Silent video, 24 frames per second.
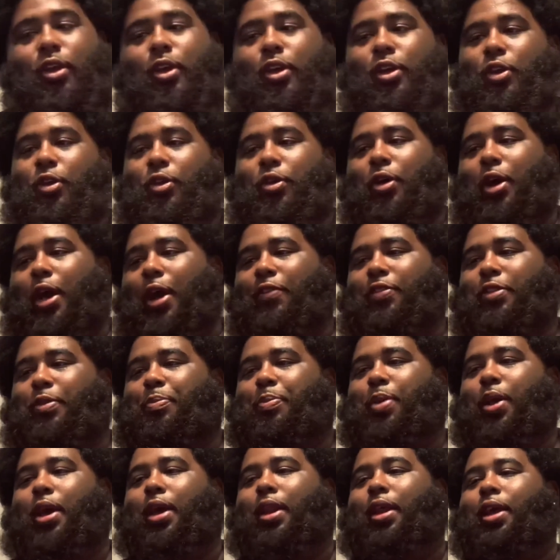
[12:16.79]
You don't have to
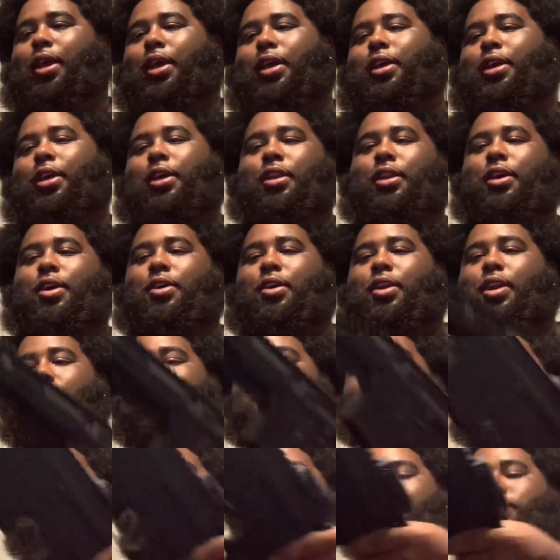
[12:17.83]
panic and all that other
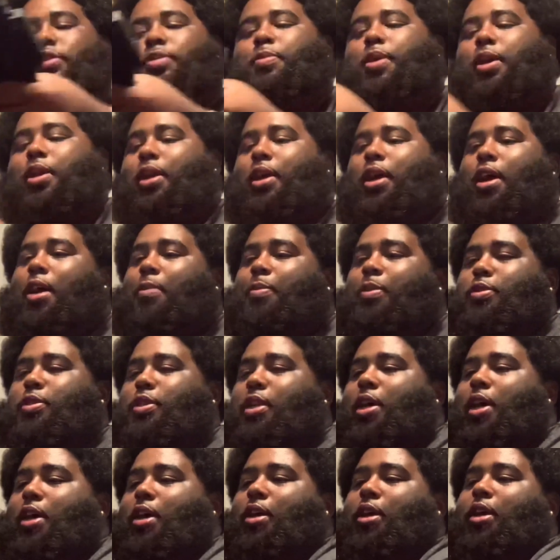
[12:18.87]
stuff. Somebody in the comments was
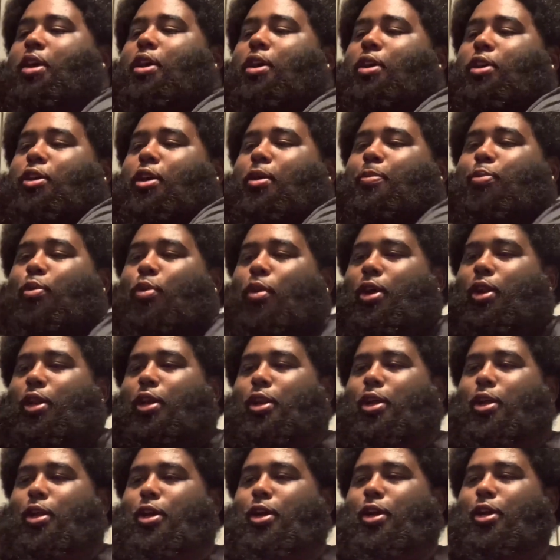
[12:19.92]
like, you're pointing
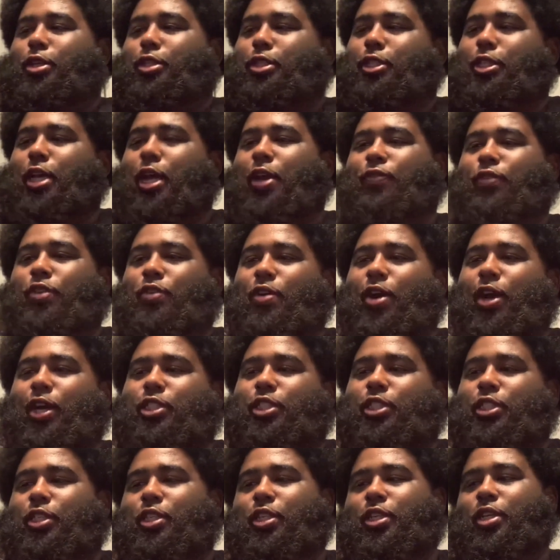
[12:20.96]
in an unsafe
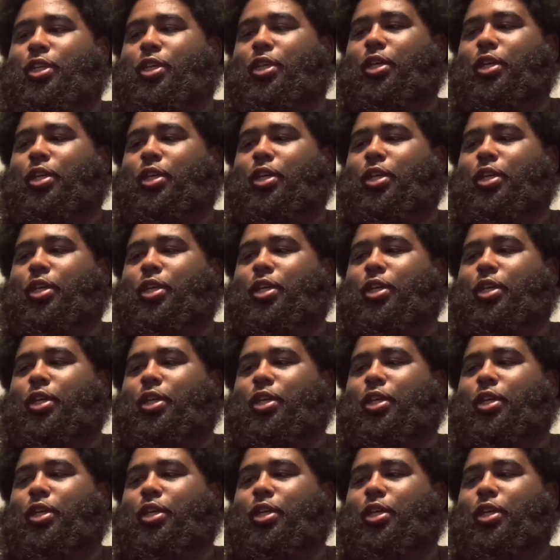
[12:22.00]
direction.